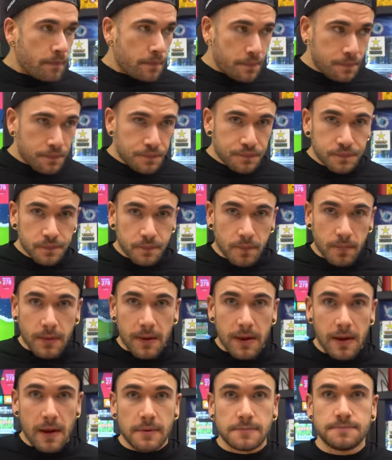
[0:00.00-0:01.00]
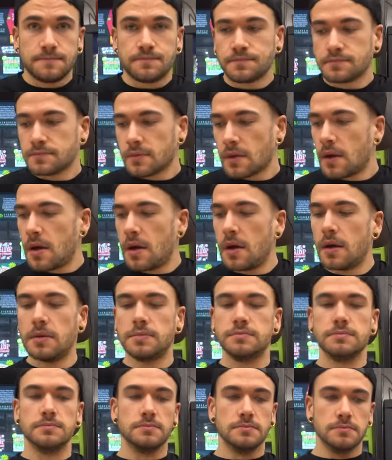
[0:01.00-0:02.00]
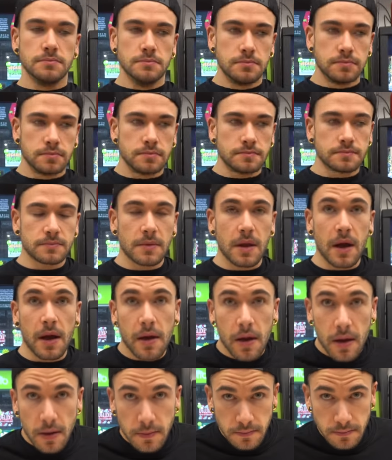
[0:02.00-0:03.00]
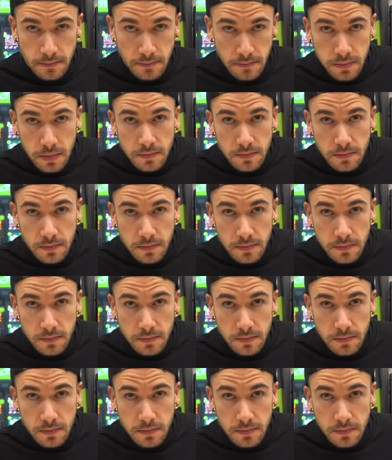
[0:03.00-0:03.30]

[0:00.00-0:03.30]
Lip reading: all the food is gone. He's moving on to vanilla.